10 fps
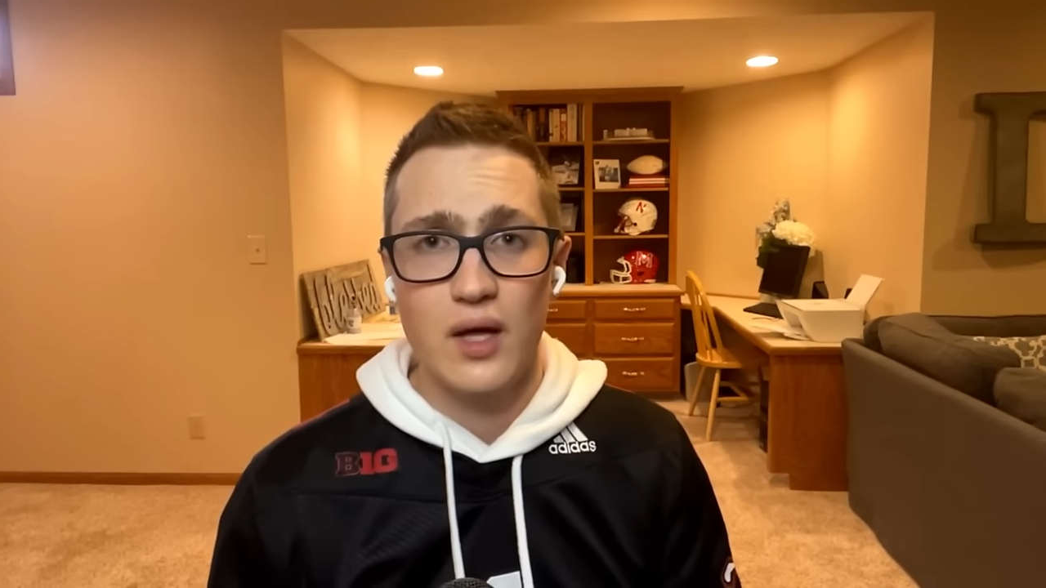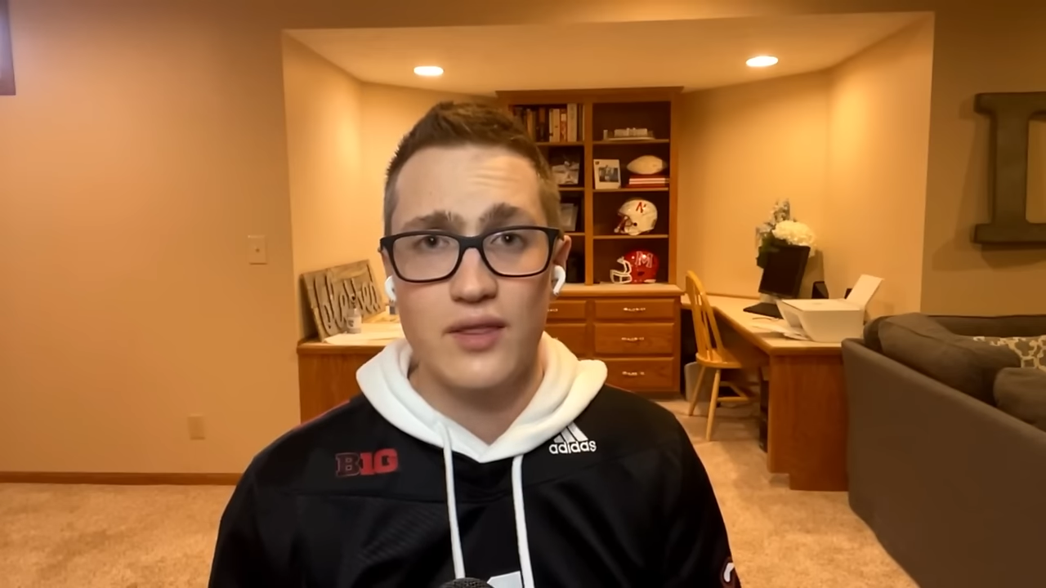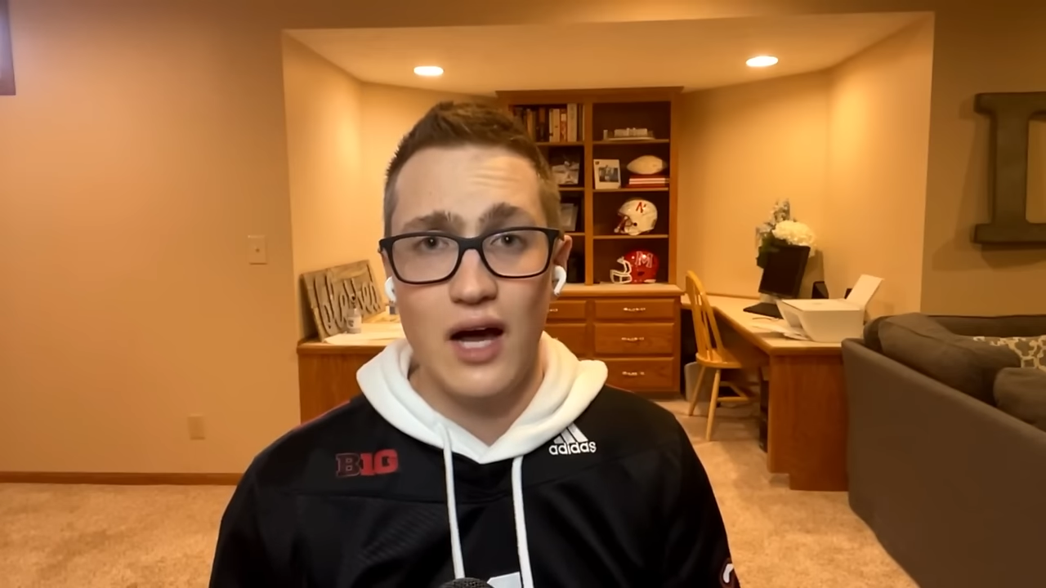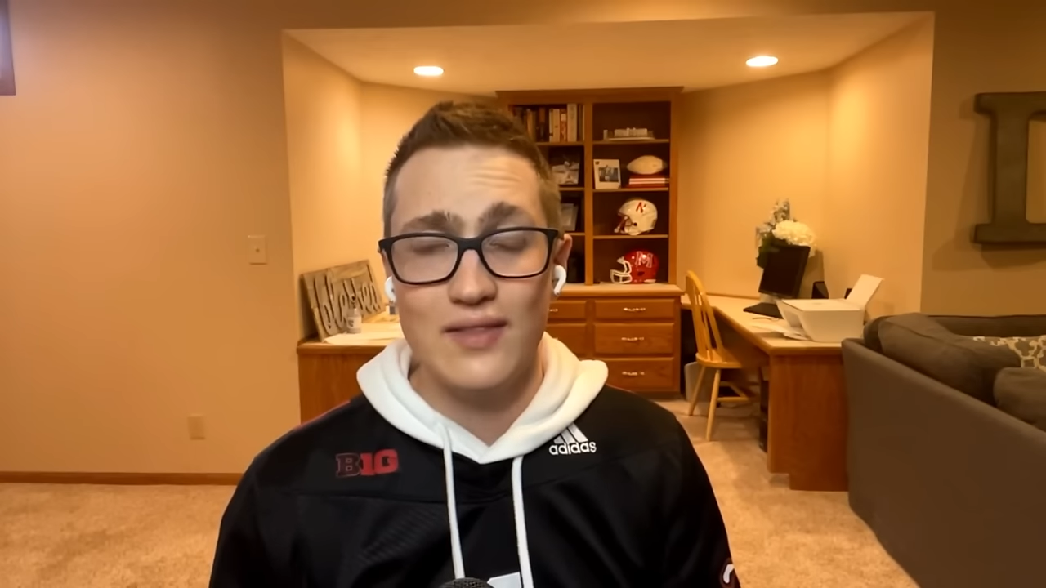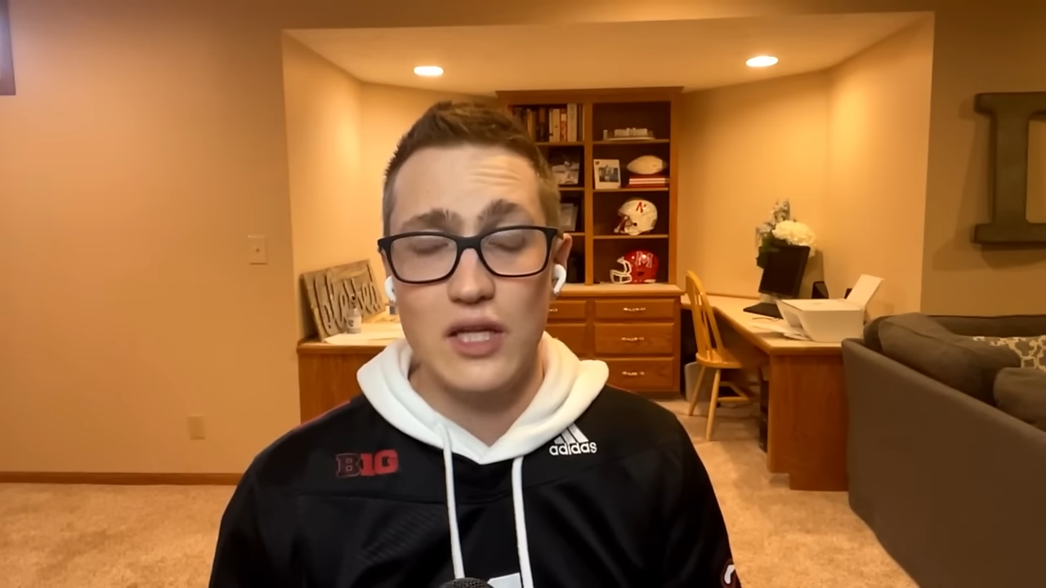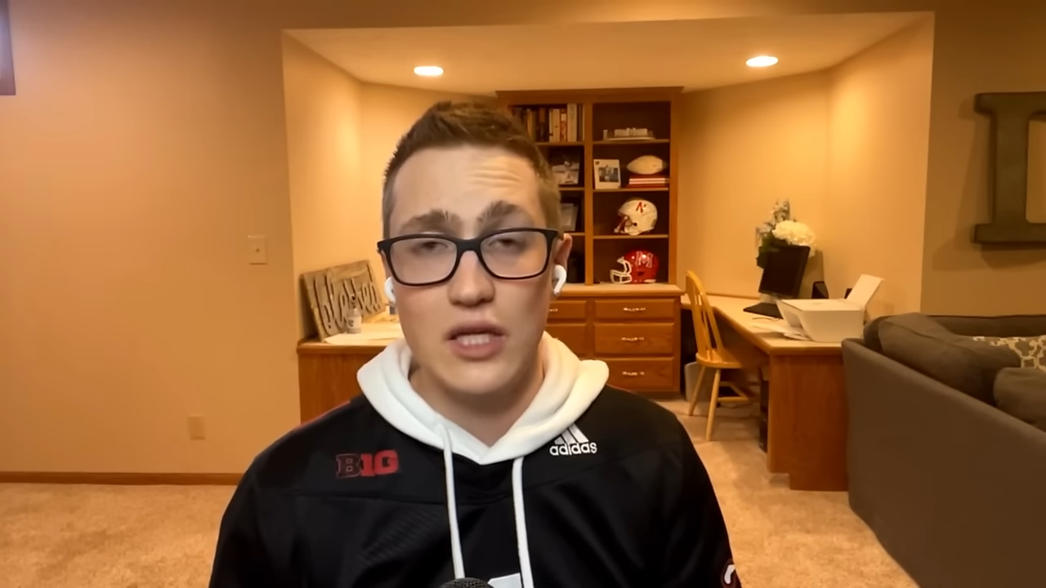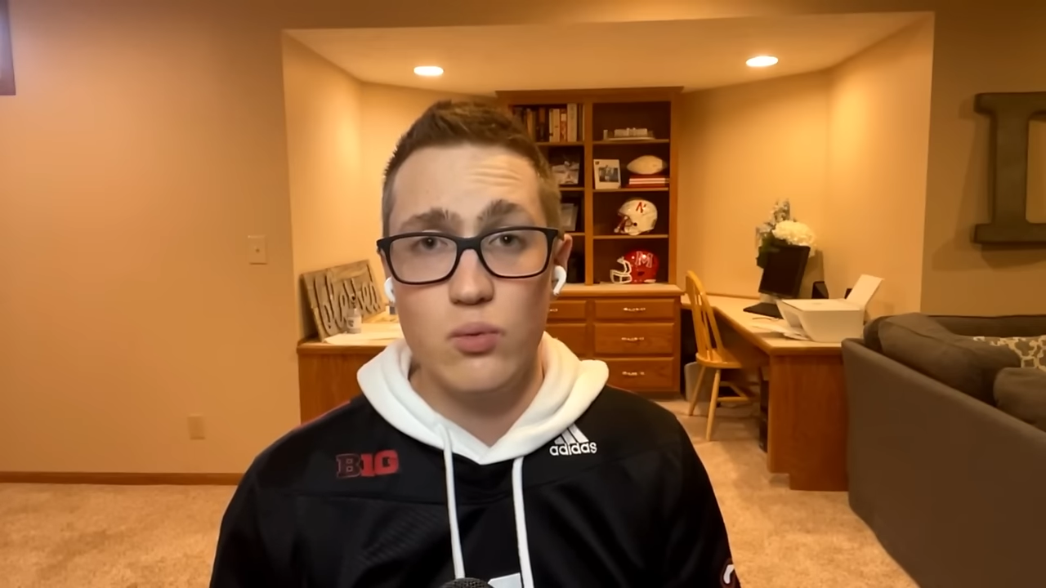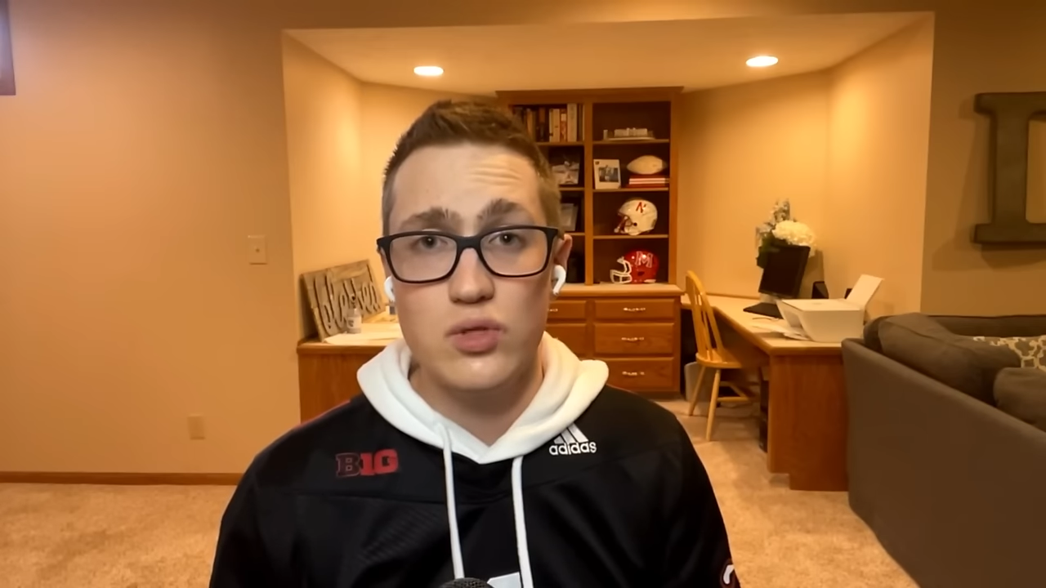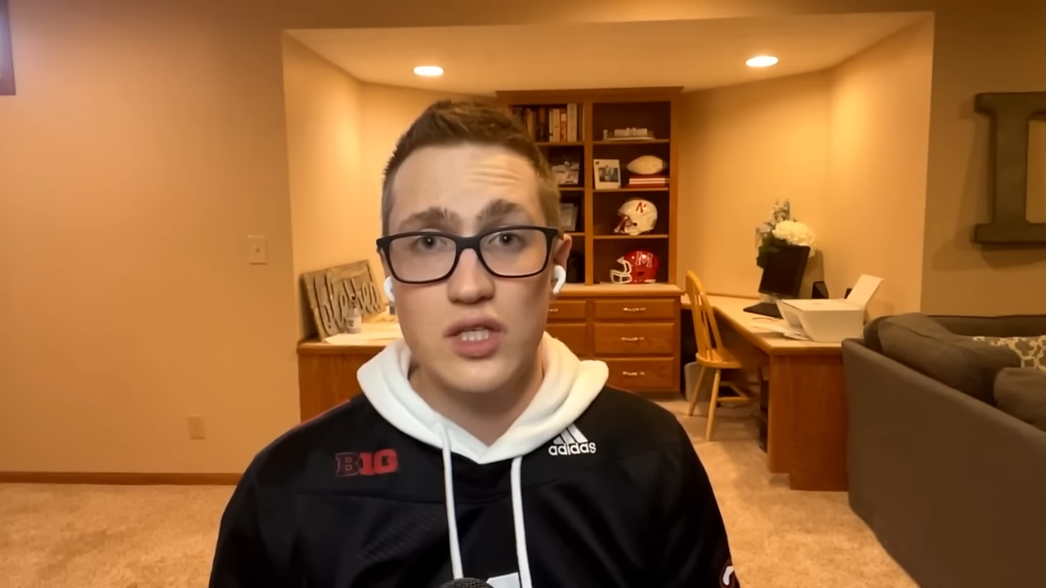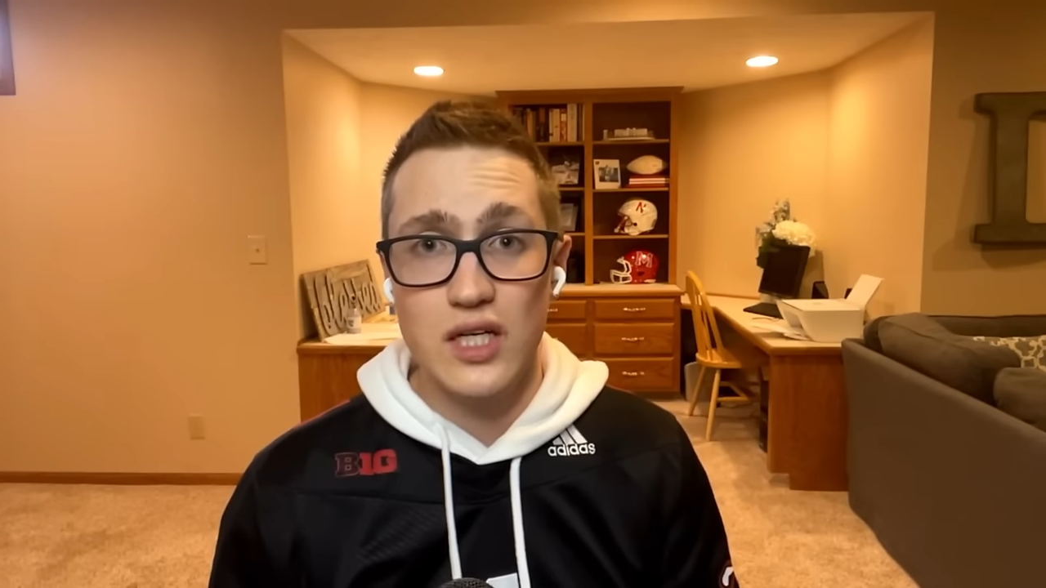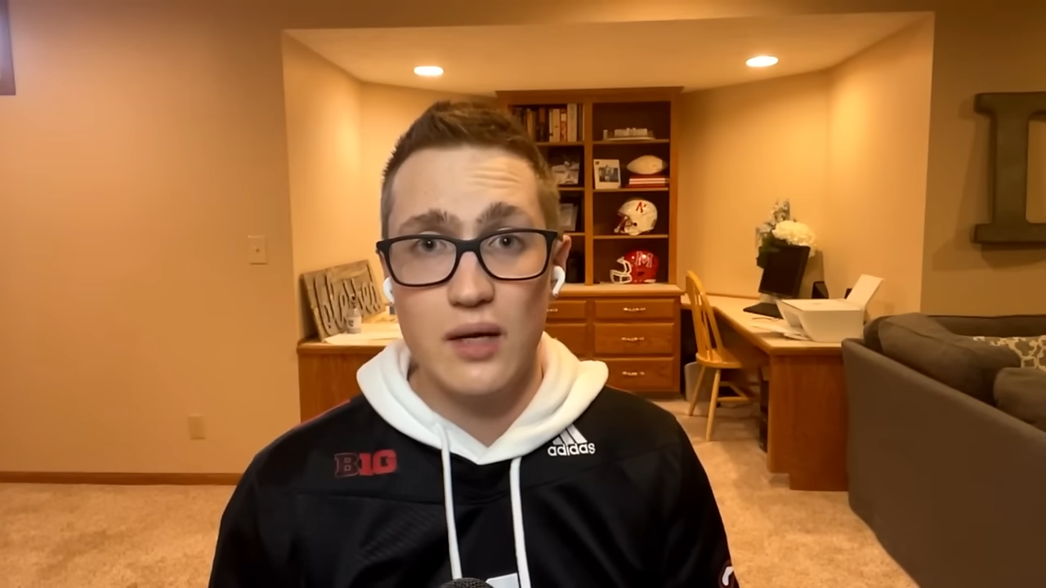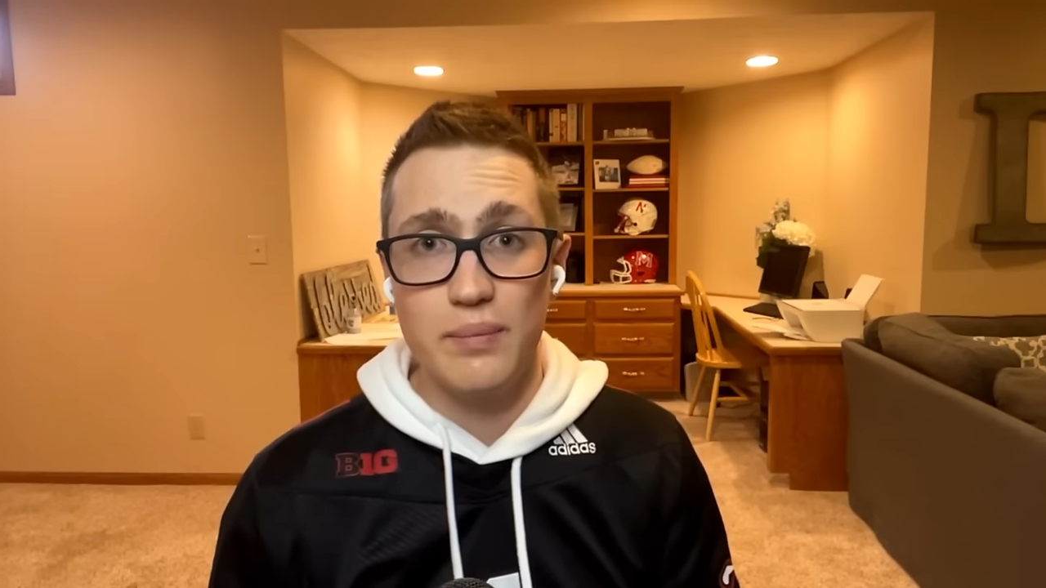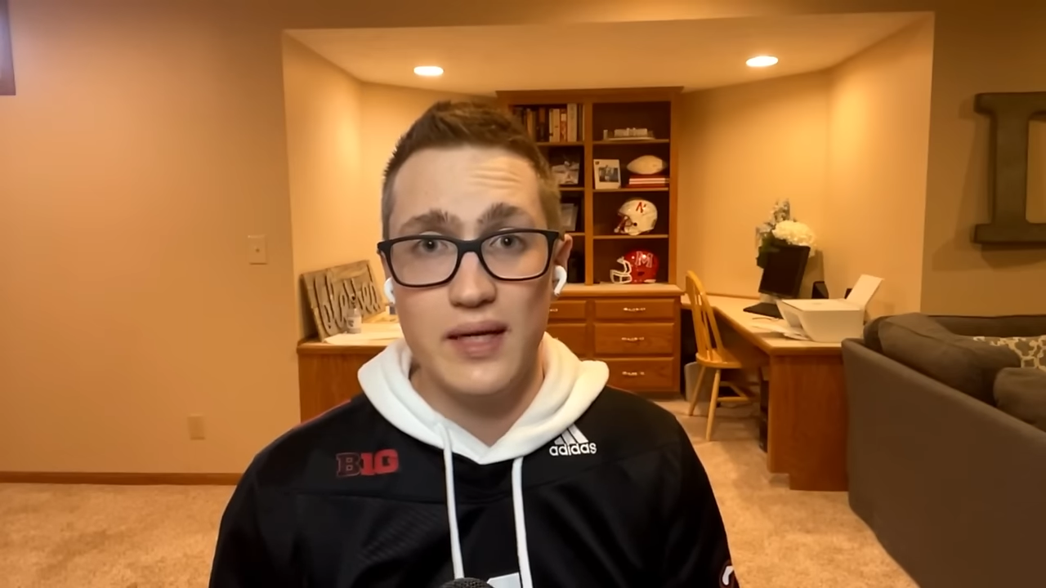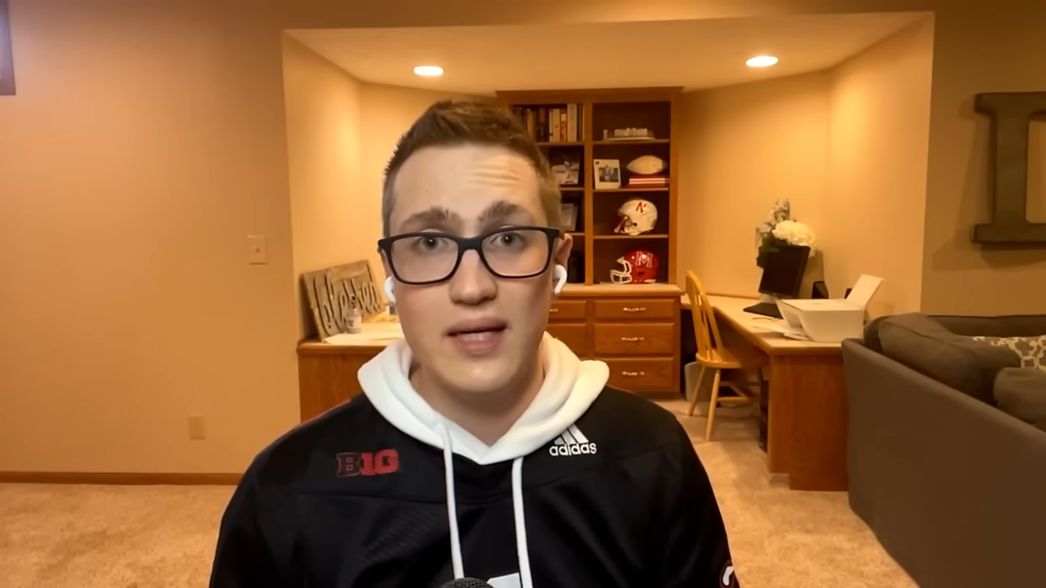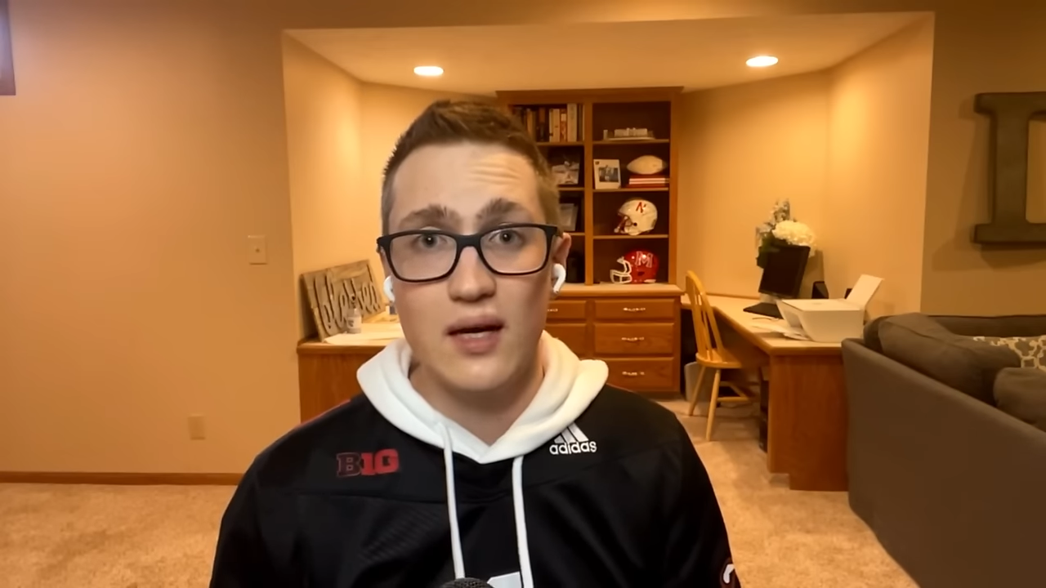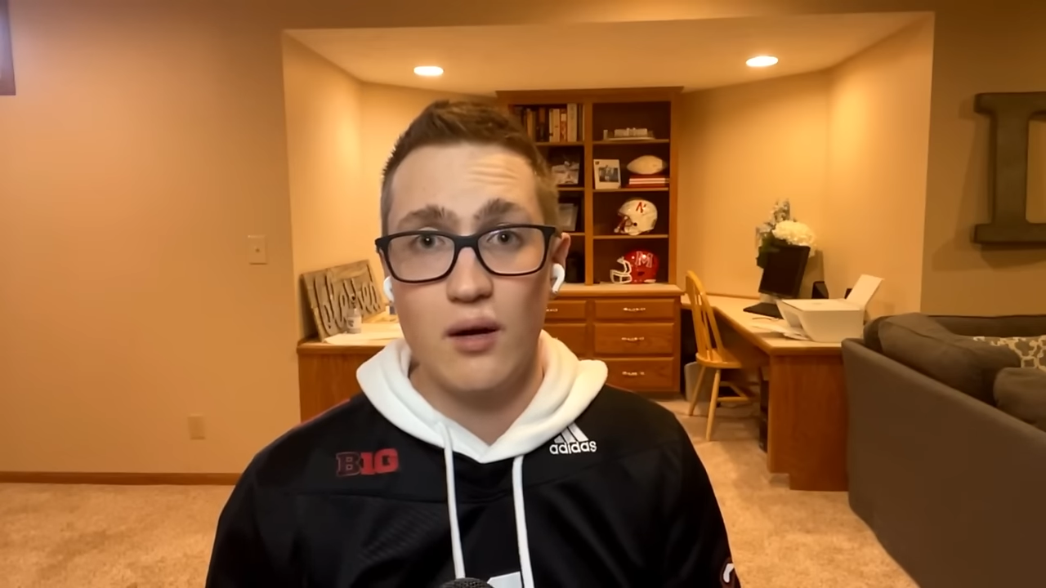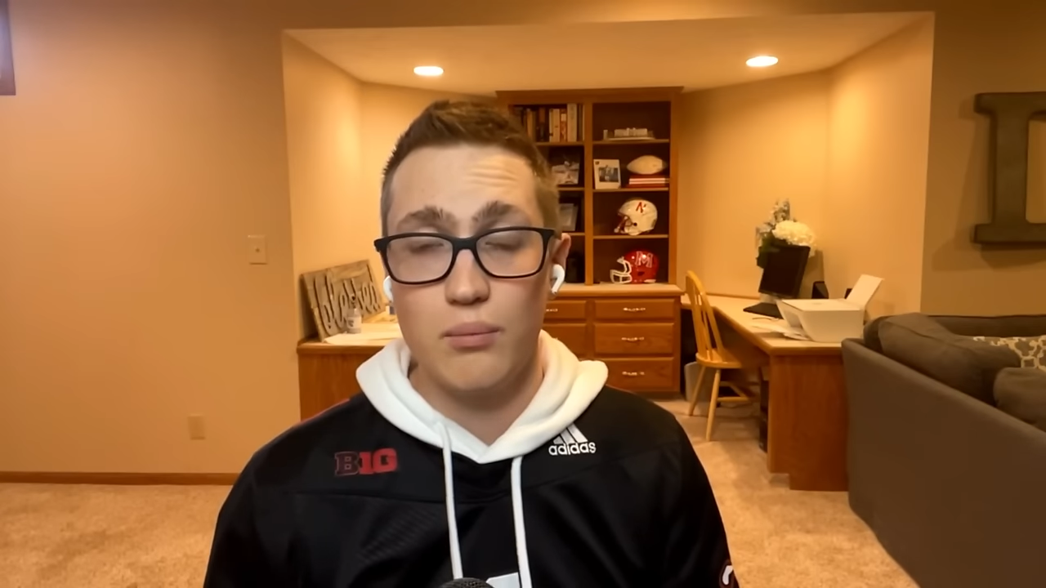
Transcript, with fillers: thought that he was going to be